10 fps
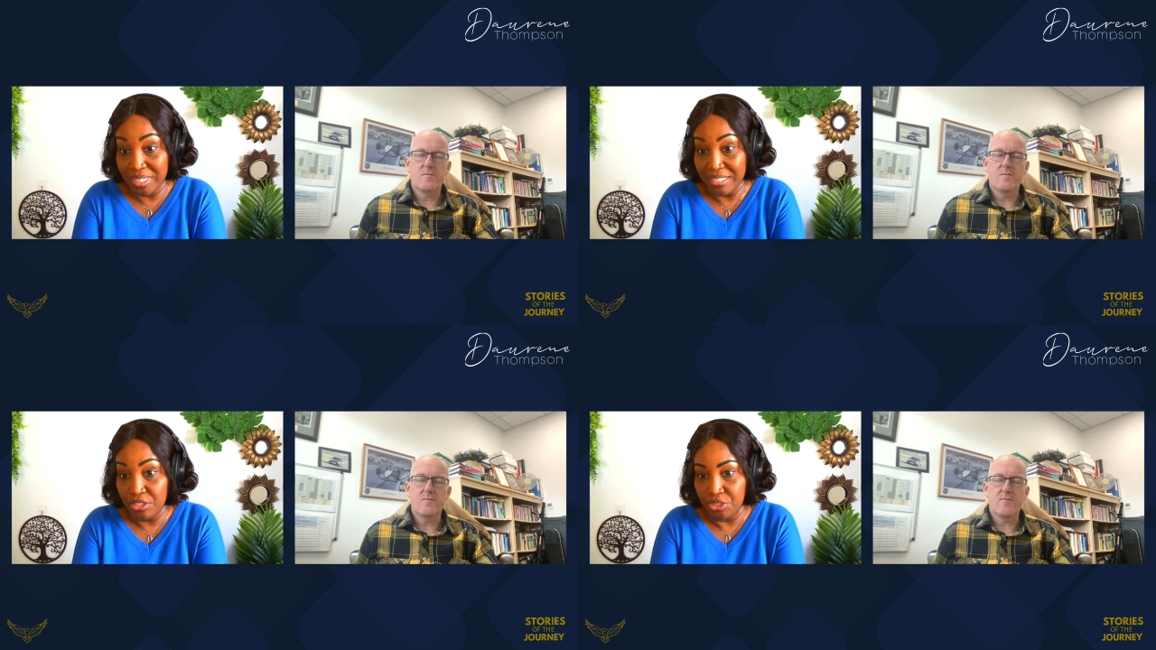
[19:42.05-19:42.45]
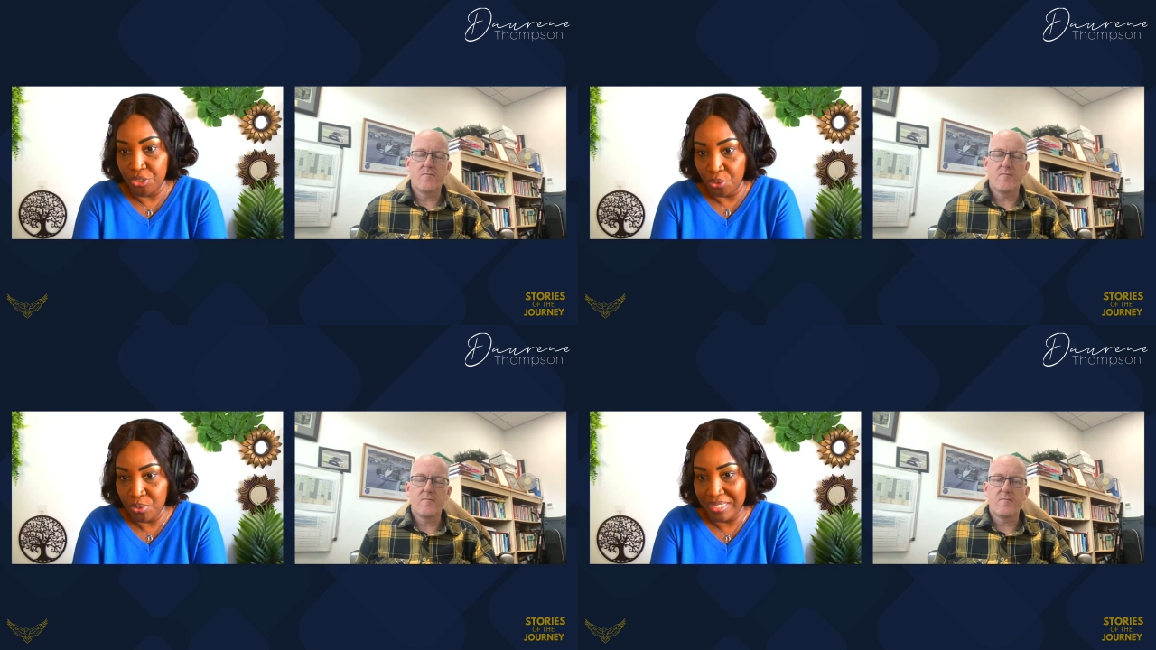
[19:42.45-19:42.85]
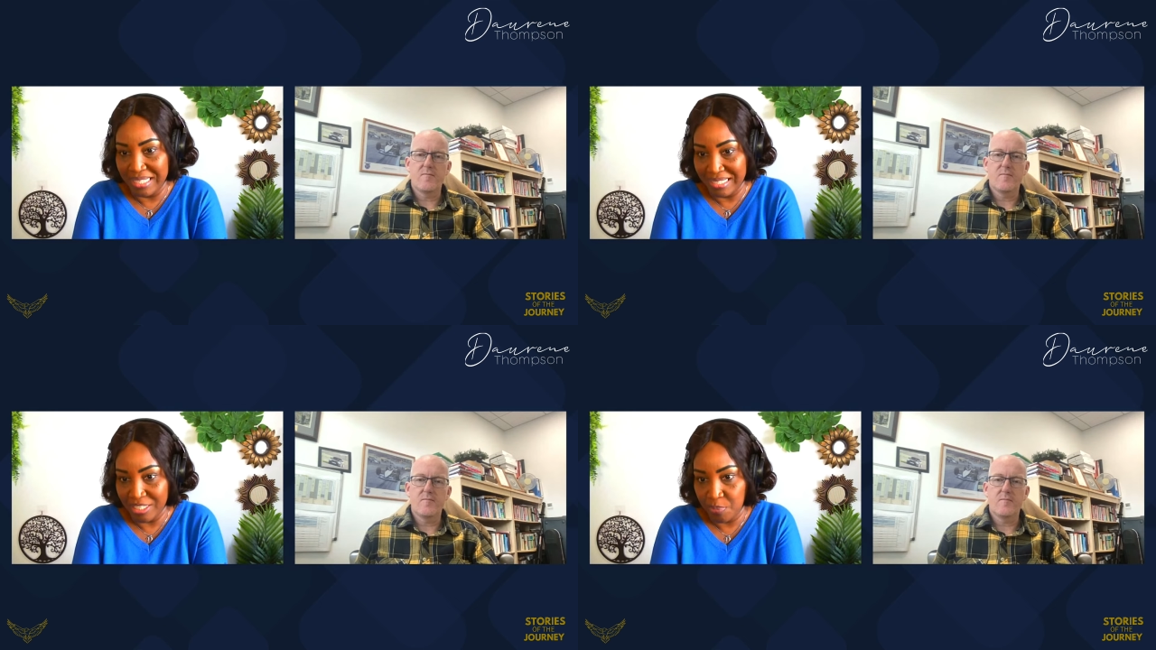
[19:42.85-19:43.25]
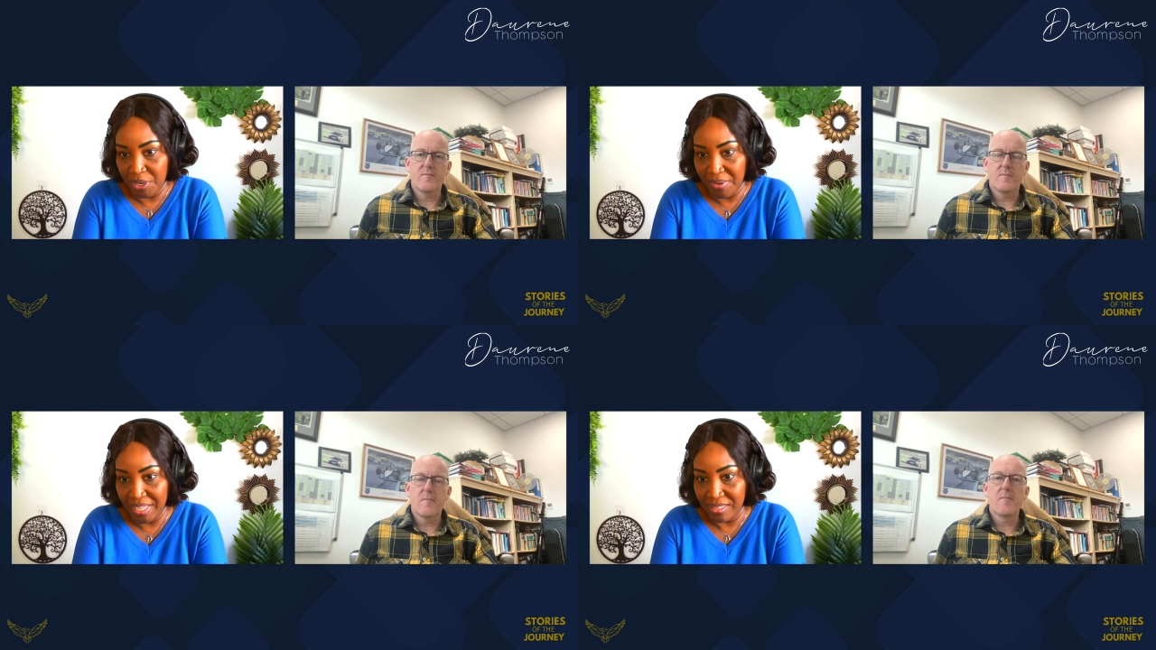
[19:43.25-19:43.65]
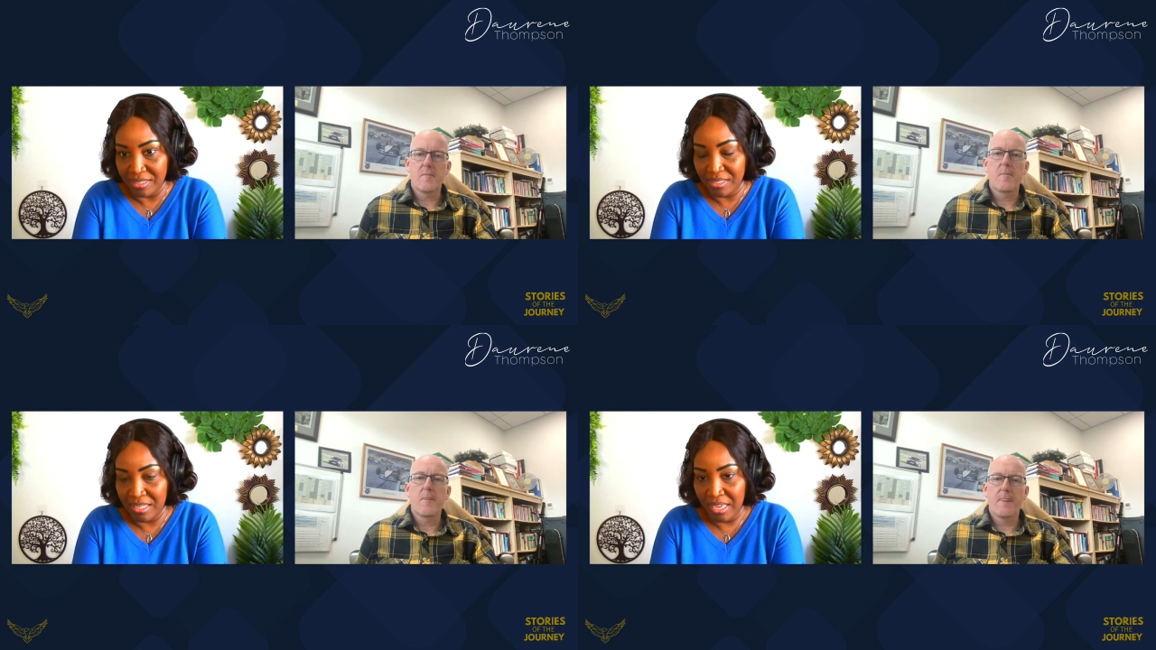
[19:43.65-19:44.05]
Speaker 1: has used this
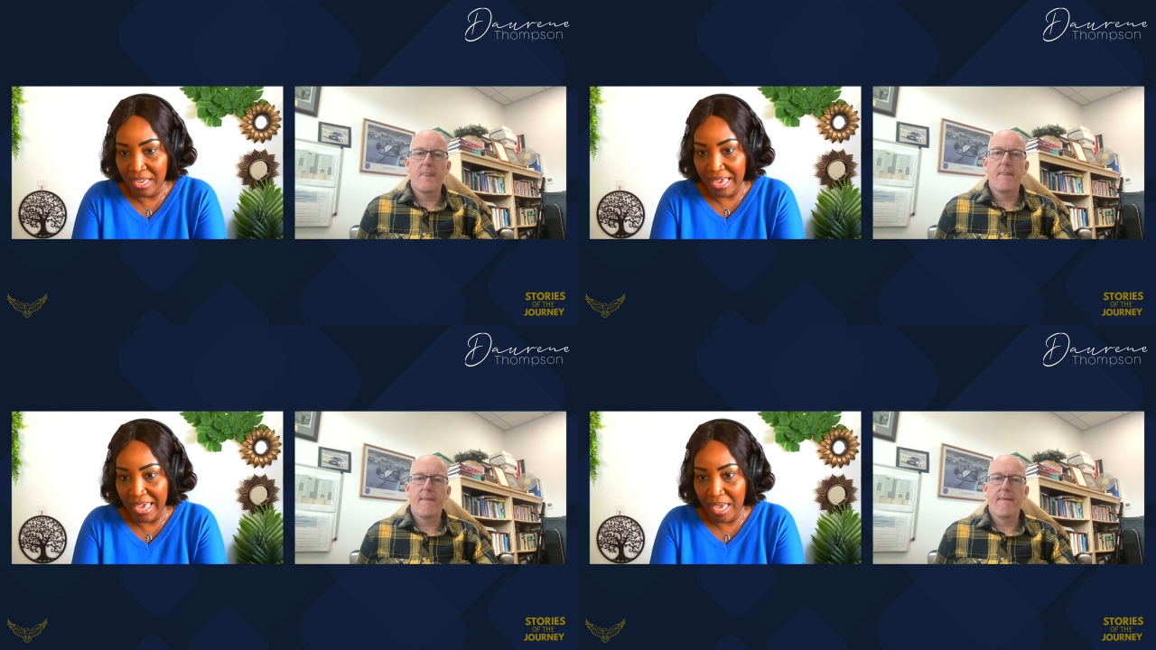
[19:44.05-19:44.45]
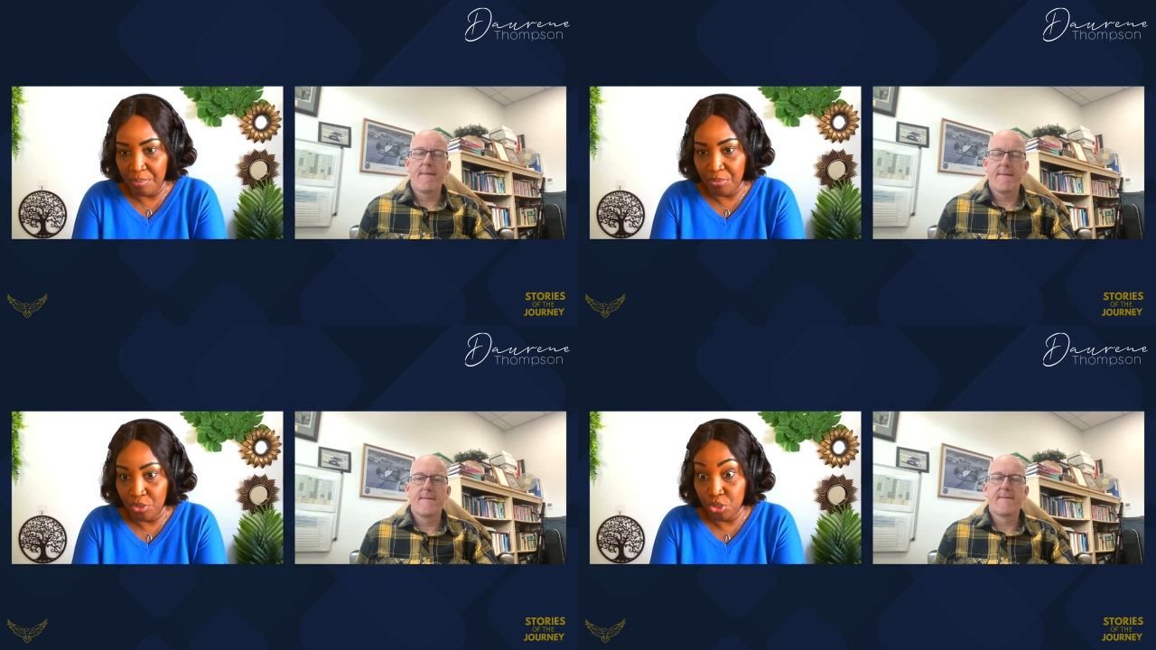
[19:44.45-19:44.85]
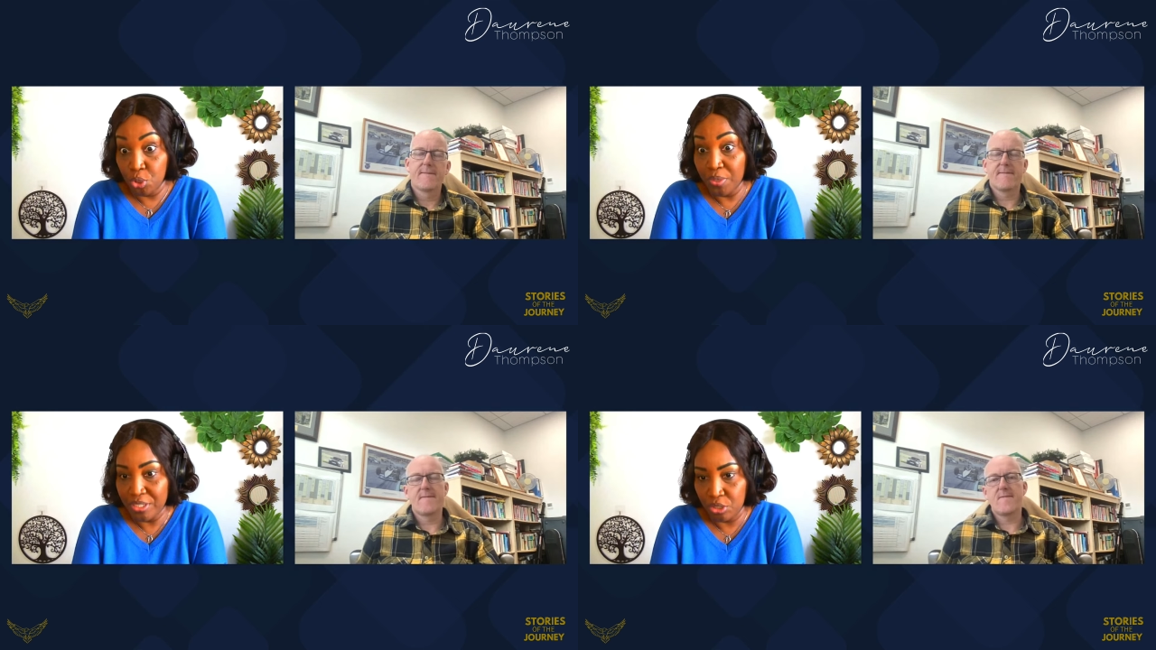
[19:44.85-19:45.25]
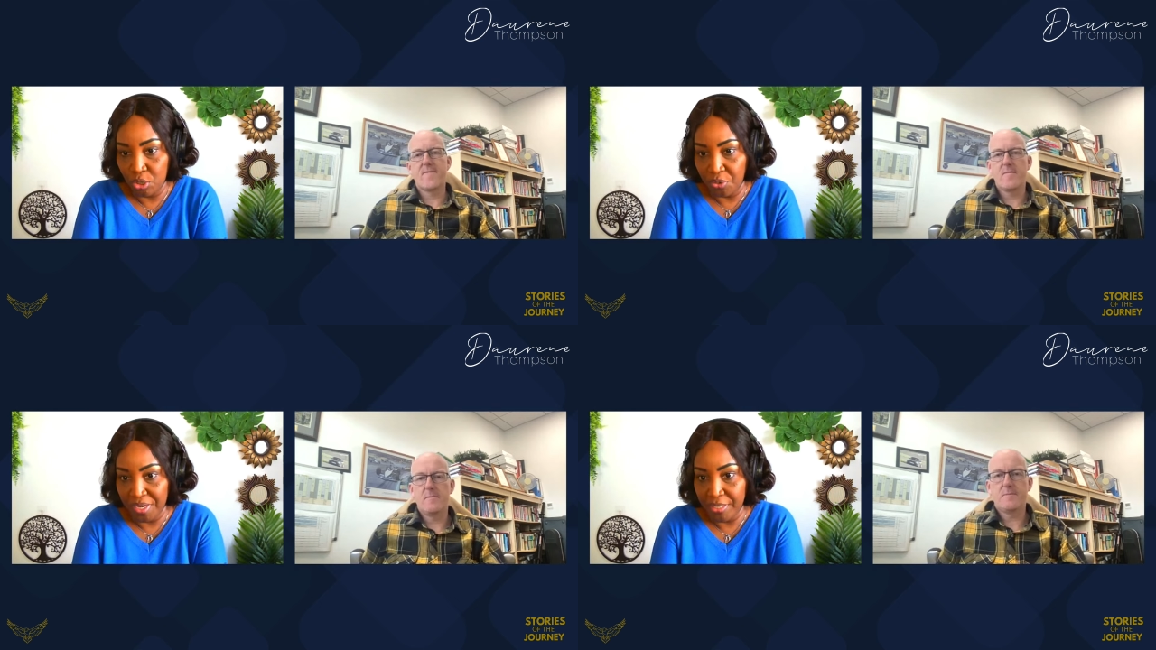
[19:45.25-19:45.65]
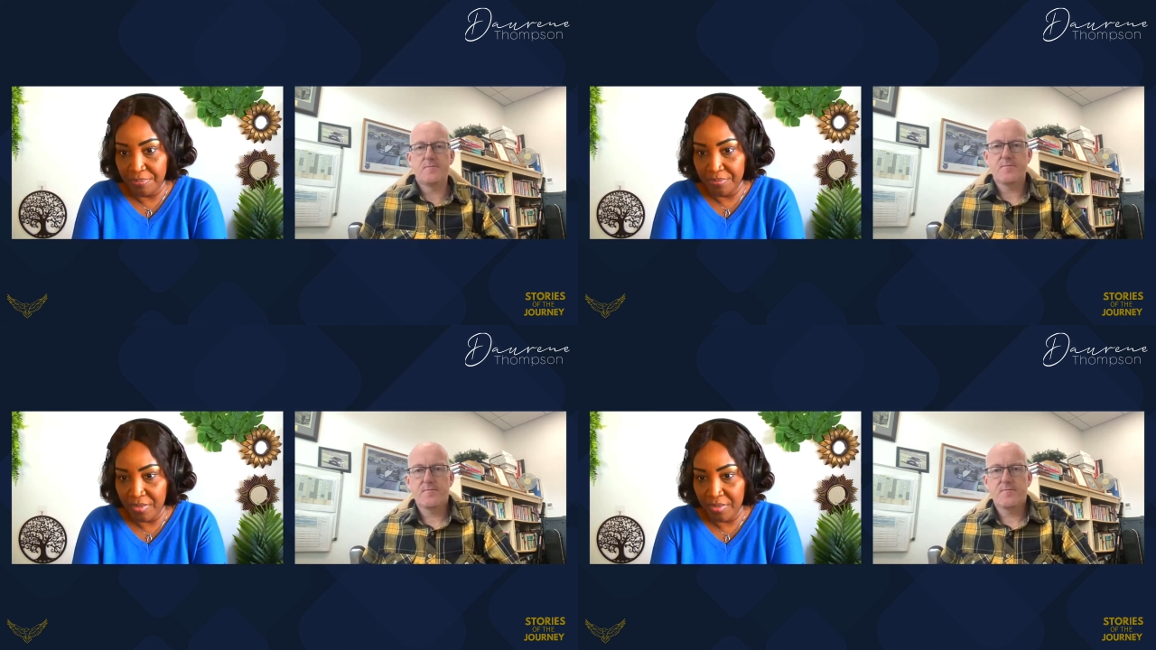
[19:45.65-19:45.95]
experience um, to His glory?